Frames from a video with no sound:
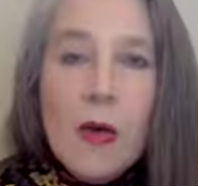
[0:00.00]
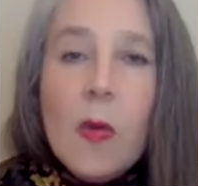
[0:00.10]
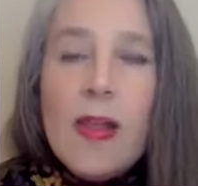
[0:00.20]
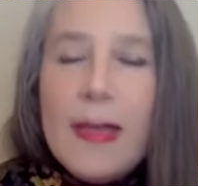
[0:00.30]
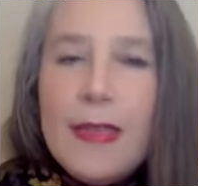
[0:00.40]

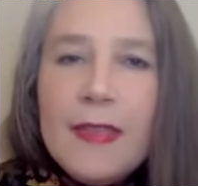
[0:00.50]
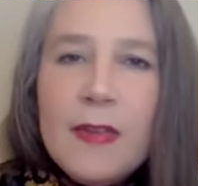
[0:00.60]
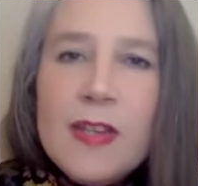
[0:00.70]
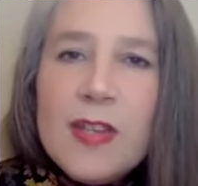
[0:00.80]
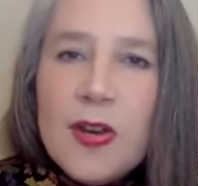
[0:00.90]
Well, I think there
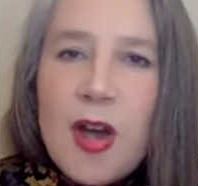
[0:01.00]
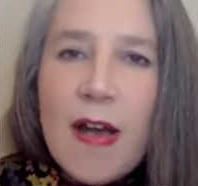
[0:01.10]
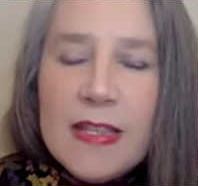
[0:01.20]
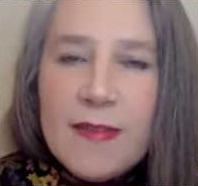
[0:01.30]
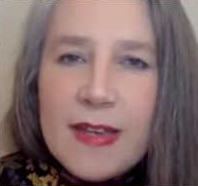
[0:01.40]
are two
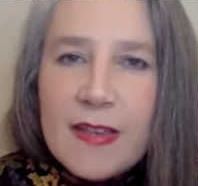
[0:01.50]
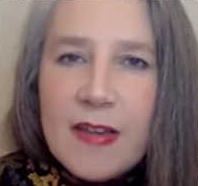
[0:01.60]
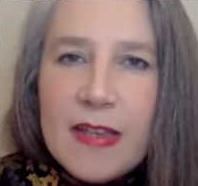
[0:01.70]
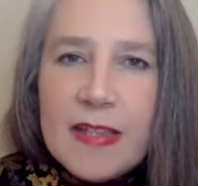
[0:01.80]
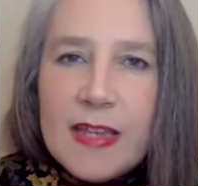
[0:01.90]
kinds of
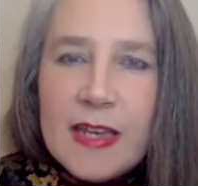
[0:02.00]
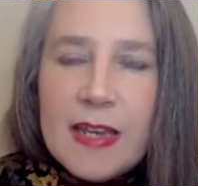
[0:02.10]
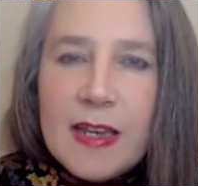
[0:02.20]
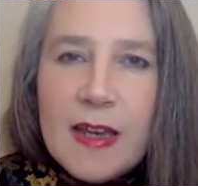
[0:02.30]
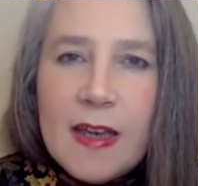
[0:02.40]

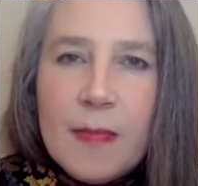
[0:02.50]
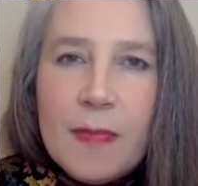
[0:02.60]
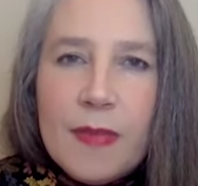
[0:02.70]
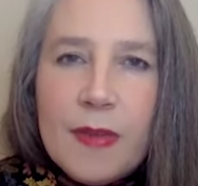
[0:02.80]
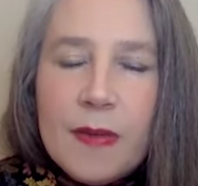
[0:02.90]
anxiety
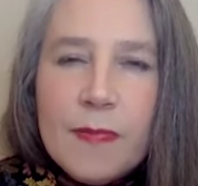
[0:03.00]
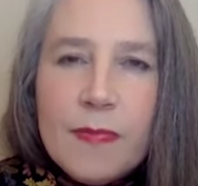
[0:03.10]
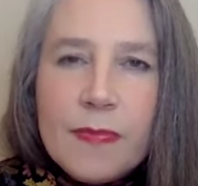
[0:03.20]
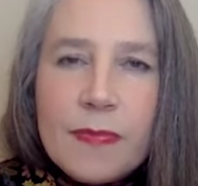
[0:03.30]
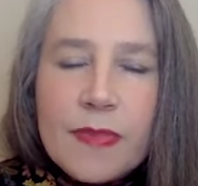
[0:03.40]
that
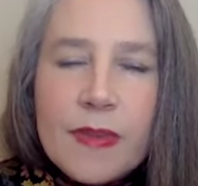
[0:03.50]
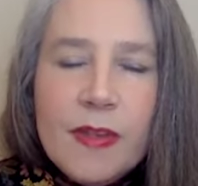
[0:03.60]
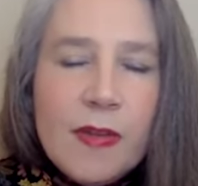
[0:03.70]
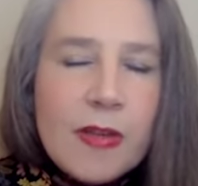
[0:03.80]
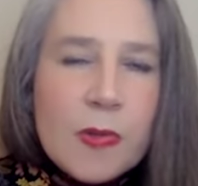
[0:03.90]

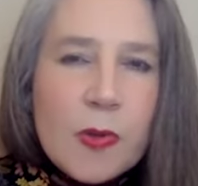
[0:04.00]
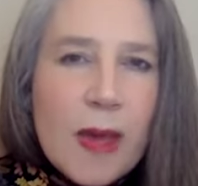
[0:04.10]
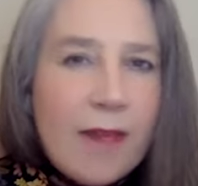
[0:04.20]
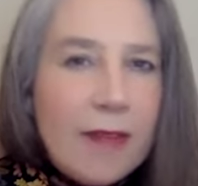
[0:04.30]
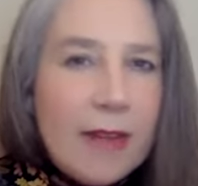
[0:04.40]
you can talk
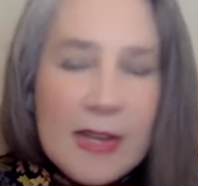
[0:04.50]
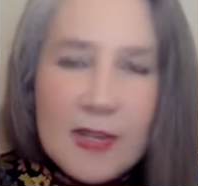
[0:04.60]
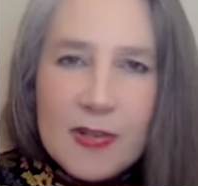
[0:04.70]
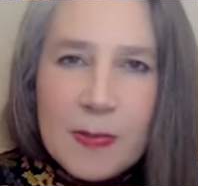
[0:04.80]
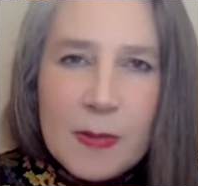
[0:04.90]
about in
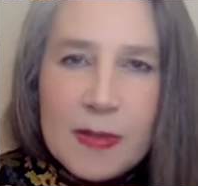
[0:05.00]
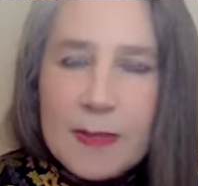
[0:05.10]
relation to public